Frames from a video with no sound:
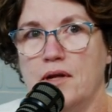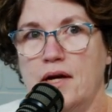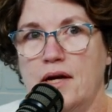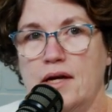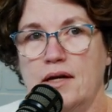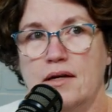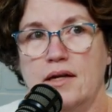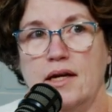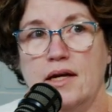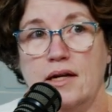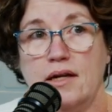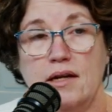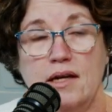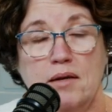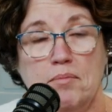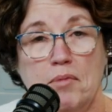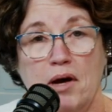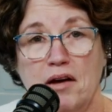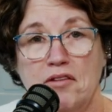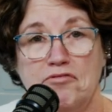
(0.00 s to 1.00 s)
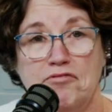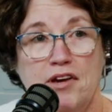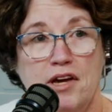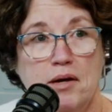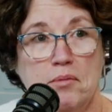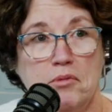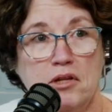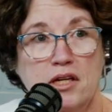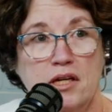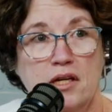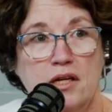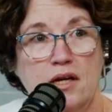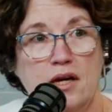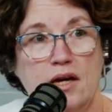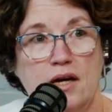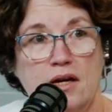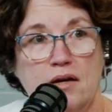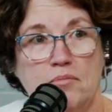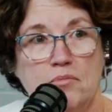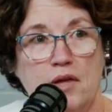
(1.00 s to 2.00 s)
Uh, in in my family,
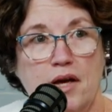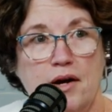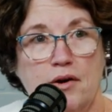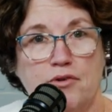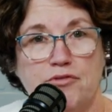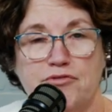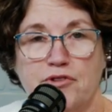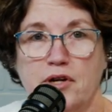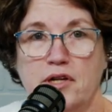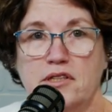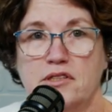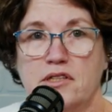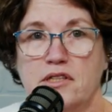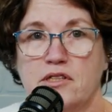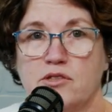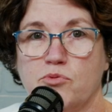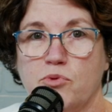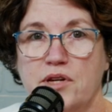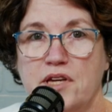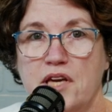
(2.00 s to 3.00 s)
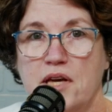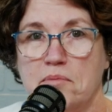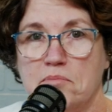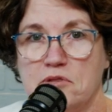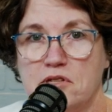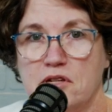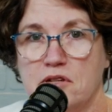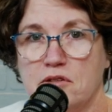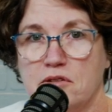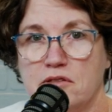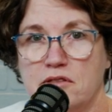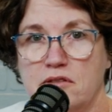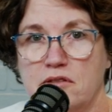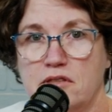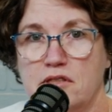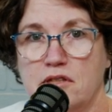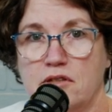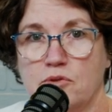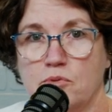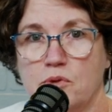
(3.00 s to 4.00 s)
uh, our phrase is we keep until the
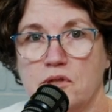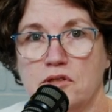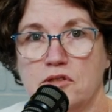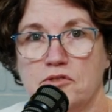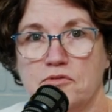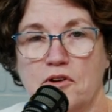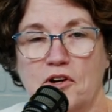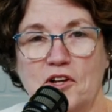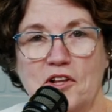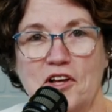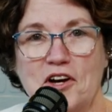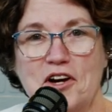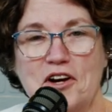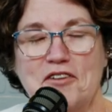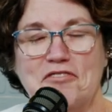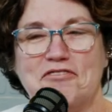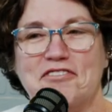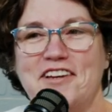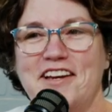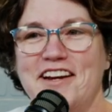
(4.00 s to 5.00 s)
until the wheels fall off.